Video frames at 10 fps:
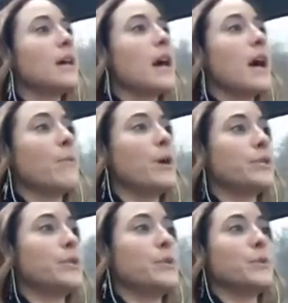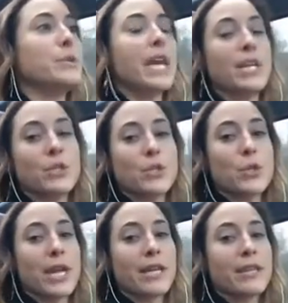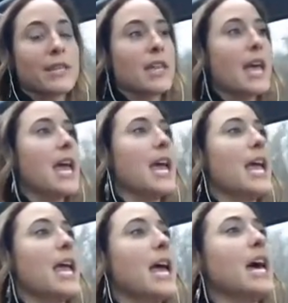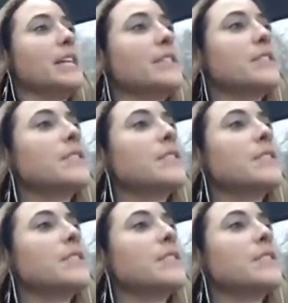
I want to gain strength and